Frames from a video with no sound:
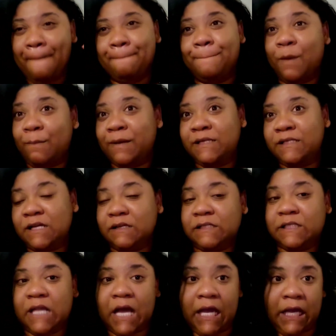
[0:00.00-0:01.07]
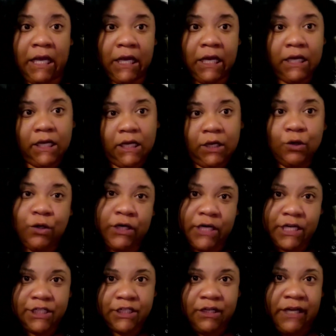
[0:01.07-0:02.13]
moments of like
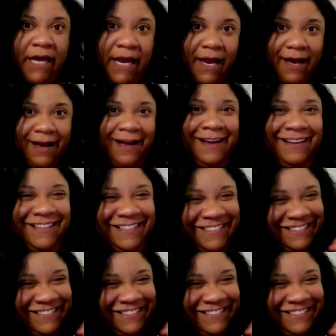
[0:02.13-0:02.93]
Kukurashkela.